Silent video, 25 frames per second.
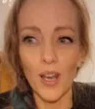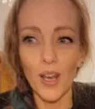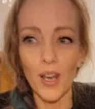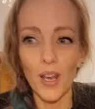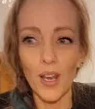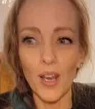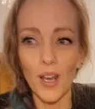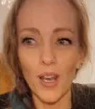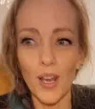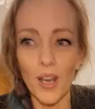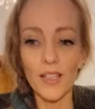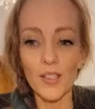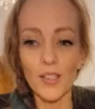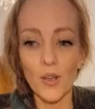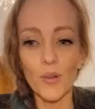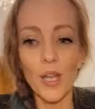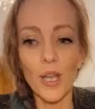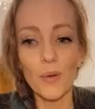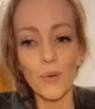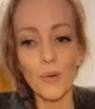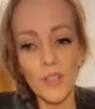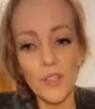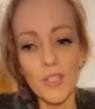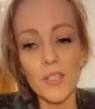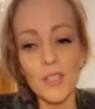says, okay,
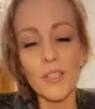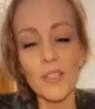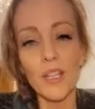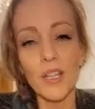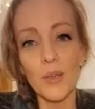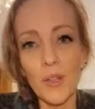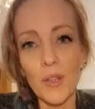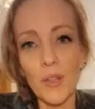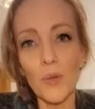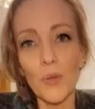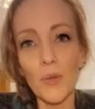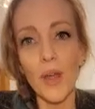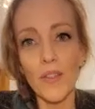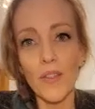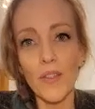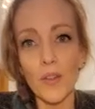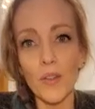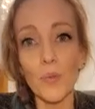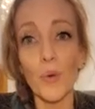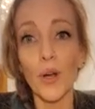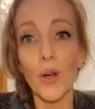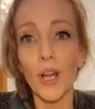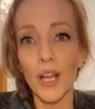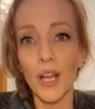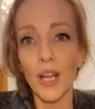well, this is going to be the way that
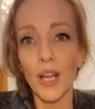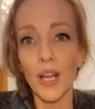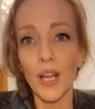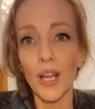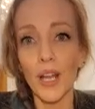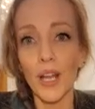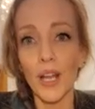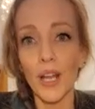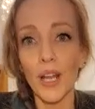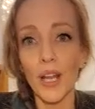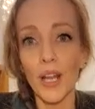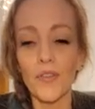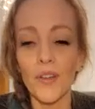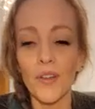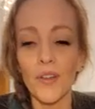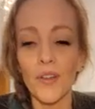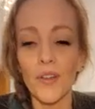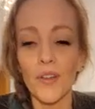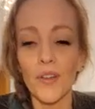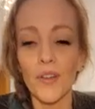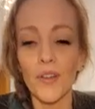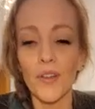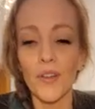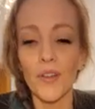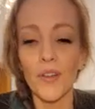we're going to get off of it.
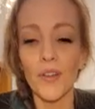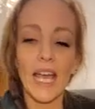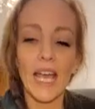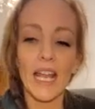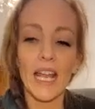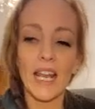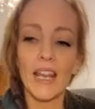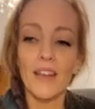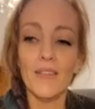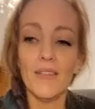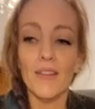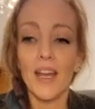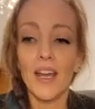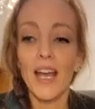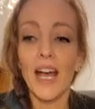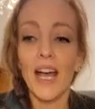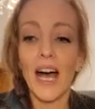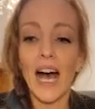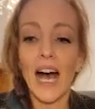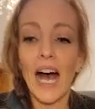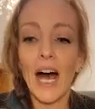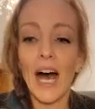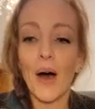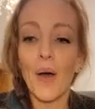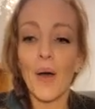And
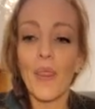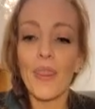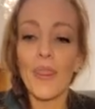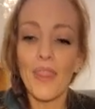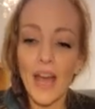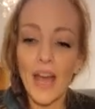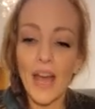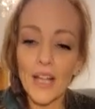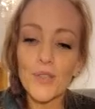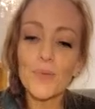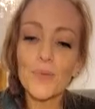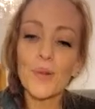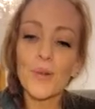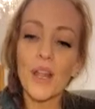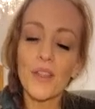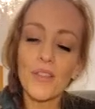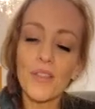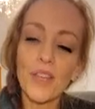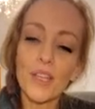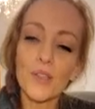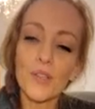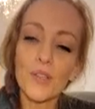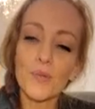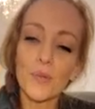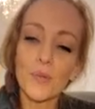that's what I
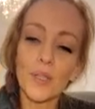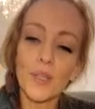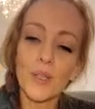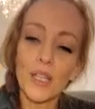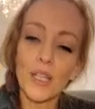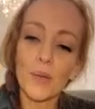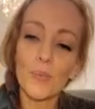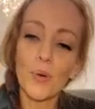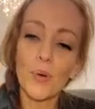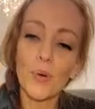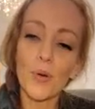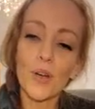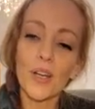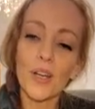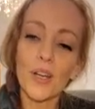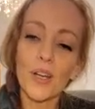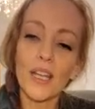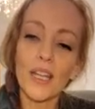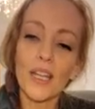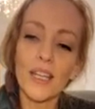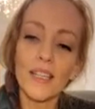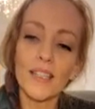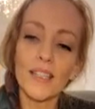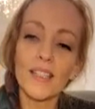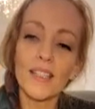think is really important,
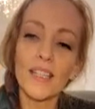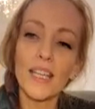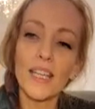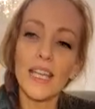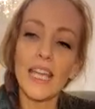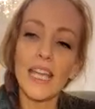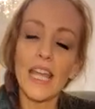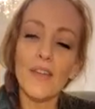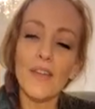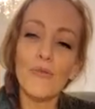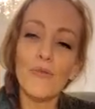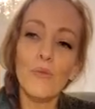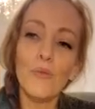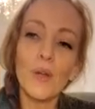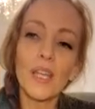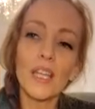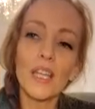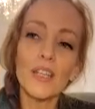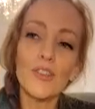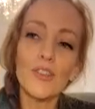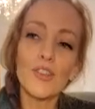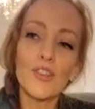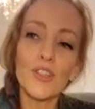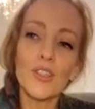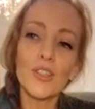is if we
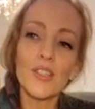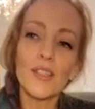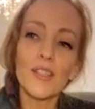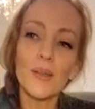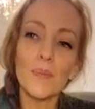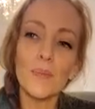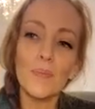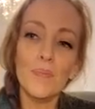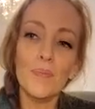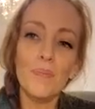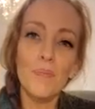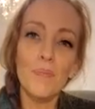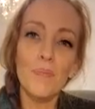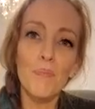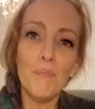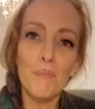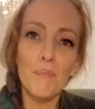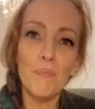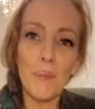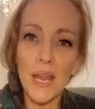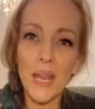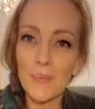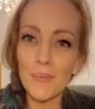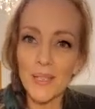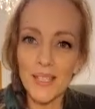can just
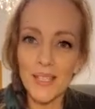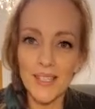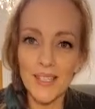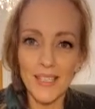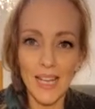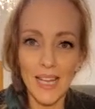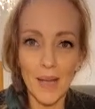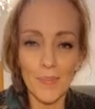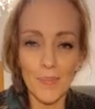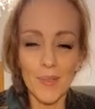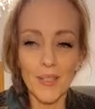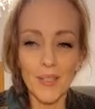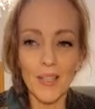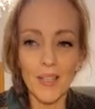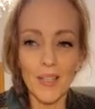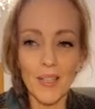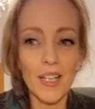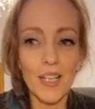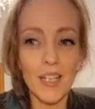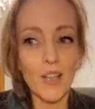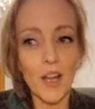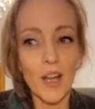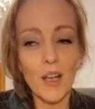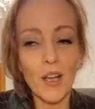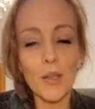baby steps. Like,
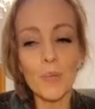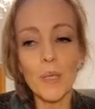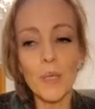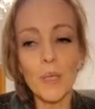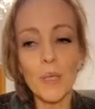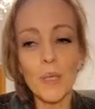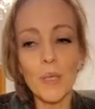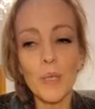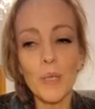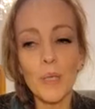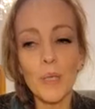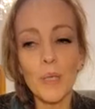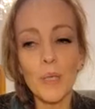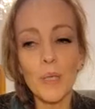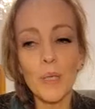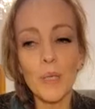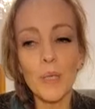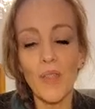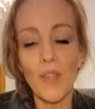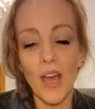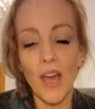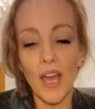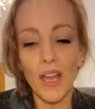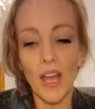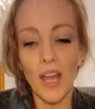a lot of the people
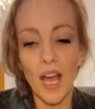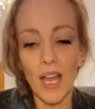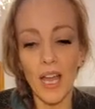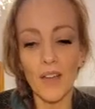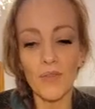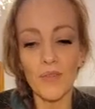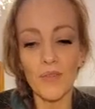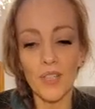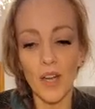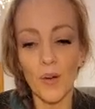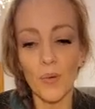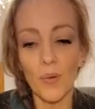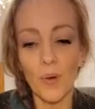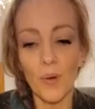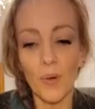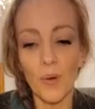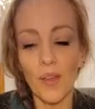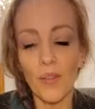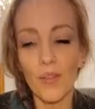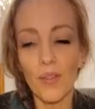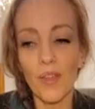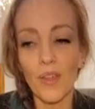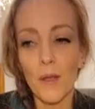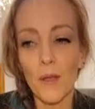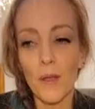that I have dealt with,